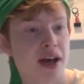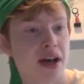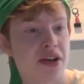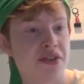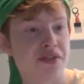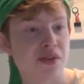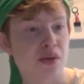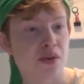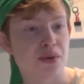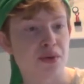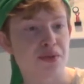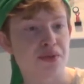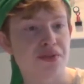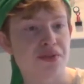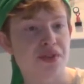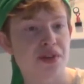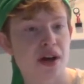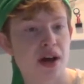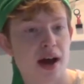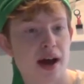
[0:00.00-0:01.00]
has
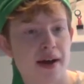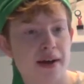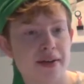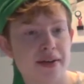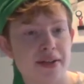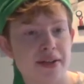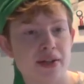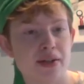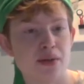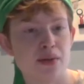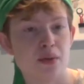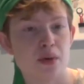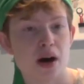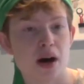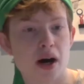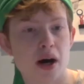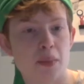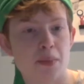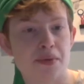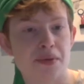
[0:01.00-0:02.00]
got a new
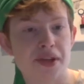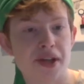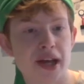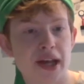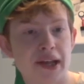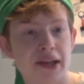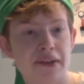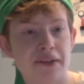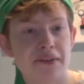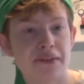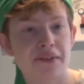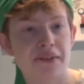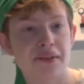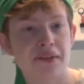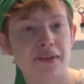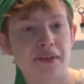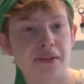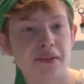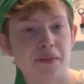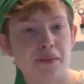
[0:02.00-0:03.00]
update,
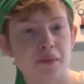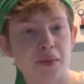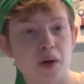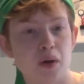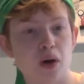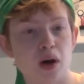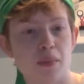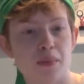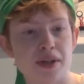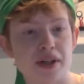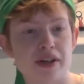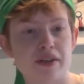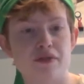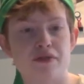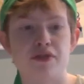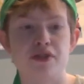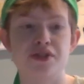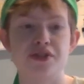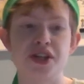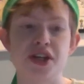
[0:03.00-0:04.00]
well, updated
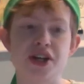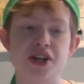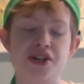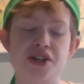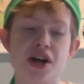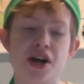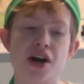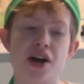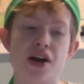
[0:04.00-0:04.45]
footage.